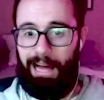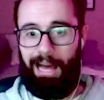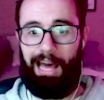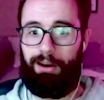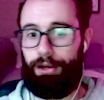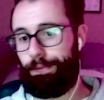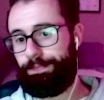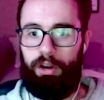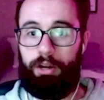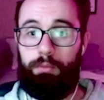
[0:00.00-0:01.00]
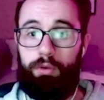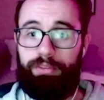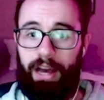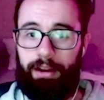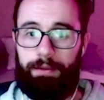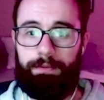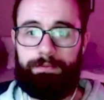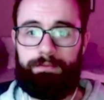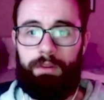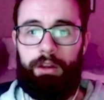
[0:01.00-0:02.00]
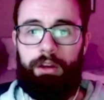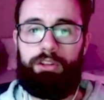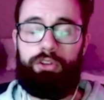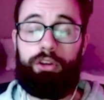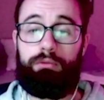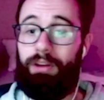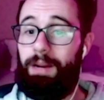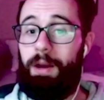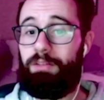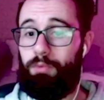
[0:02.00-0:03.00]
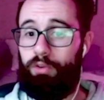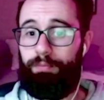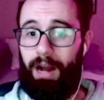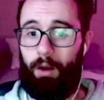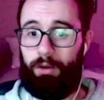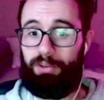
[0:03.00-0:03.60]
I don't know. On to move data. So you can randomize move power,